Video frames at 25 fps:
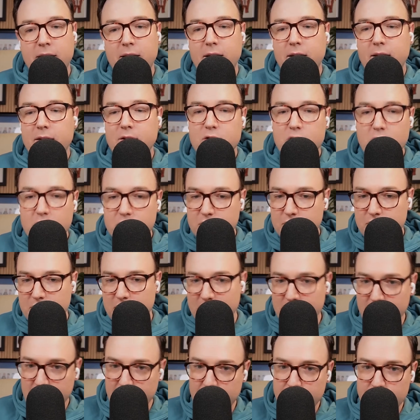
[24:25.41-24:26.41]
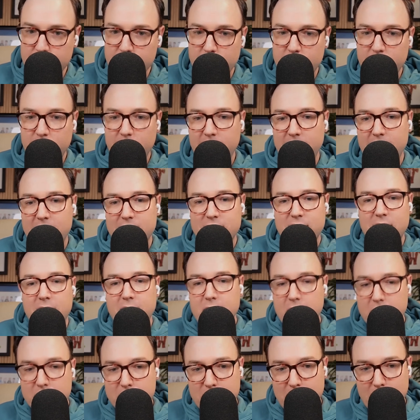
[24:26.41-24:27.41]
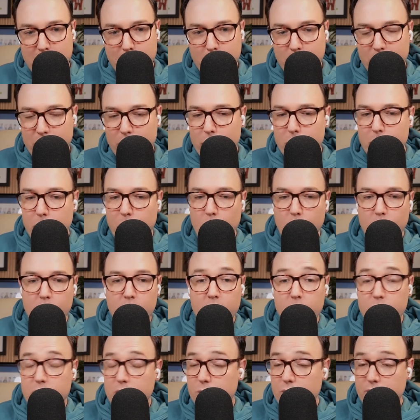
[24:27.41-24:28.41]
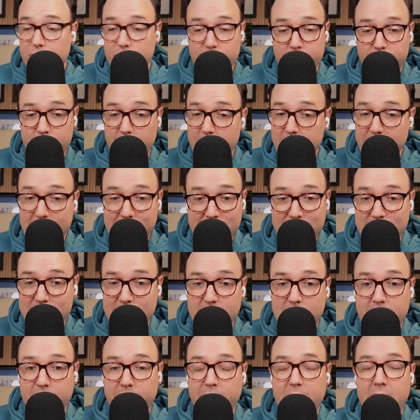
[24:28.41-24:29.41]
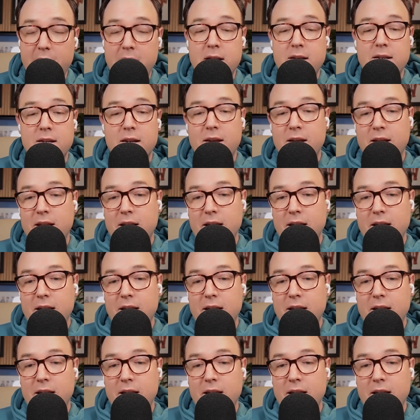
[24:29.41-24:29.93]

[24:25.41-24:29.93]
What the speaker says: He starts the season injured. Then he has that dust up with the reporter, which was very easy to defend.